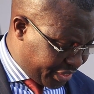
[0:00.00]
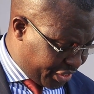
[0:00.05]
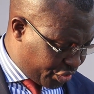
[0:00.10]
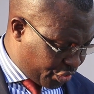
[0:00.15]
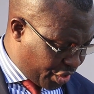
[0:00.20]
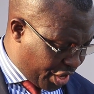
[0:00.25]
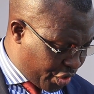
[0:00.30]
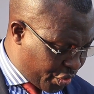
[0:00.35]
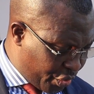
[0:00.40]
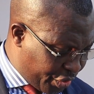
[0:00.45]

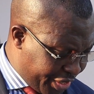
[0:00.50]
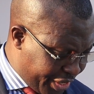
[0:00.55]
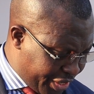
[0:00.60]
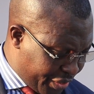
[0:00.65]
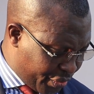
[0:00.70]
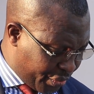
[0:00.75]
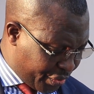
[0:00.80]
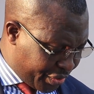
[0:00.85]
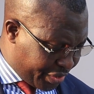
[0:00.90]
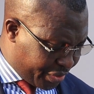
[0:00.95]
to
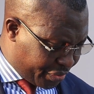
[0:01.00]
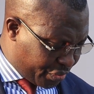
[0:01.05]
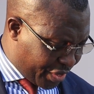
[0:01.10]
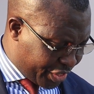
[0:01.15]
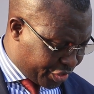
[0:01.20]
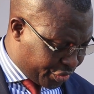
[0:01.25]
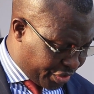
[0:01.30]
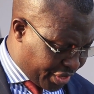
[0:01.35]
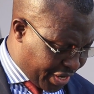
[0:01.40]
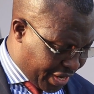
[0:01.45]
agreeing with
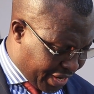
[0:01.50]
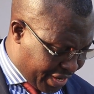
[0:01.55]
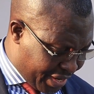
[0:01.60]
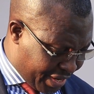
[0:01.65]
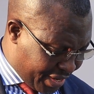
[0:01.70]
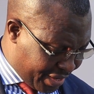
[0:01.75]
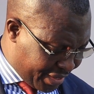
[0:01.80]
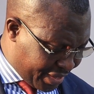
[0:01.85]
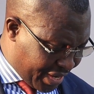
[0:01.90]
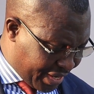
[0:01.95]
what
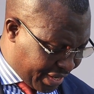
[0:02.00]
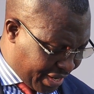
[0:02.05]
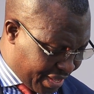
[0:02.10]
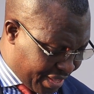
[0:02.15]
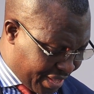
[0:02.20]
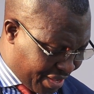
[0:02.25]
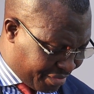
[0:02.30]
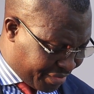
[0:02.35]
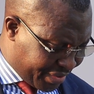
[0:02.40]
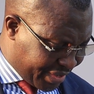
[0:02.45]
Uganda and
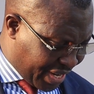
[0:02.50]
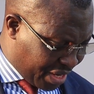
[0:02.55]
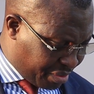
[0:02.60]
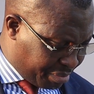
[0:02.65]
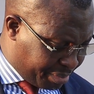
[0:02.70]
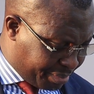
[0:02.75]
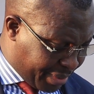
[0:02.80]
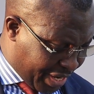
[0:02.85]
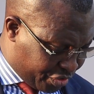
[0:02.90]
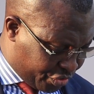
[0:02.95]
other African
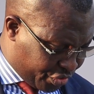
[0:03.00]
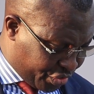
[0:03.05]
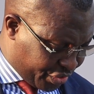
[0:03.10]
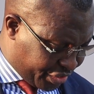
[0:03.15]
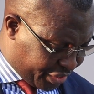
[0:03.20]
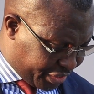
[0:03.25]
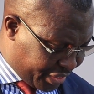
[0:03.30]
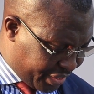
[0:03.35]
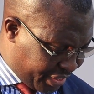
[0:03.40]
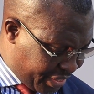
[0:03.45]

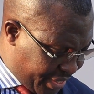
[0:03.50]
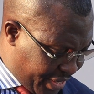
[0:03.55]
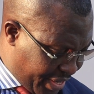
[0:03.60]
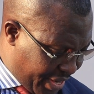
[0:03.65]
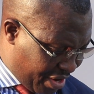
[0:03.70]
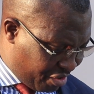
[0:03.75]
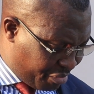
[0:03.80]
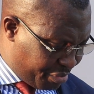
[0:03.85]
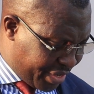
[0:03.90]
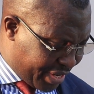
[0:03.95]
patriots
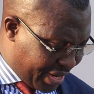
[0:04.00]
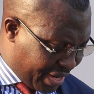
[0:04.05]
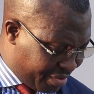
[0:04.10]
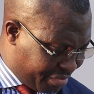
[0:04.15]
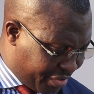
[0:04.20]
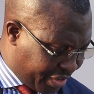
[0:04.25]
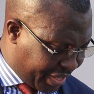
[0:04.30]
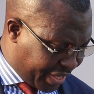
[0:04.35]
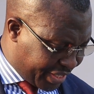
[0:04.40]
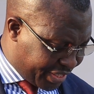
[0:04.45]
have been
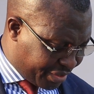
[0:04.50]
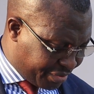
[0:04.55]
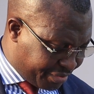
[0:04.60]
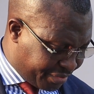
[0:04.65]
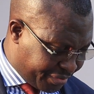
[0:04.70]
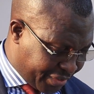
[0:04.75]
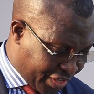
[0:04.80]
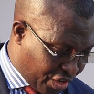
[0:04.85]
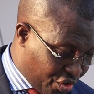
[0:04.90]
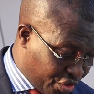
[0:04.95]
advocating
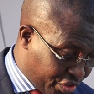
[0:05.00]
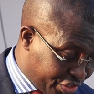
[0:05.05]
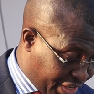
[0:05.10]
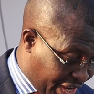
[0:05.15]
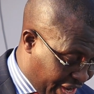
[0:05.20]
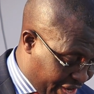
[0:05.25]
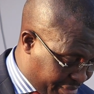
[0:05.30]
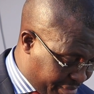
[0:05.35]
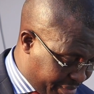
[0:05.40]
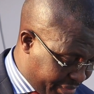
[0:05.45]
for a long
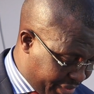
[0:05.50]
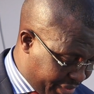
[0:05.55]
time,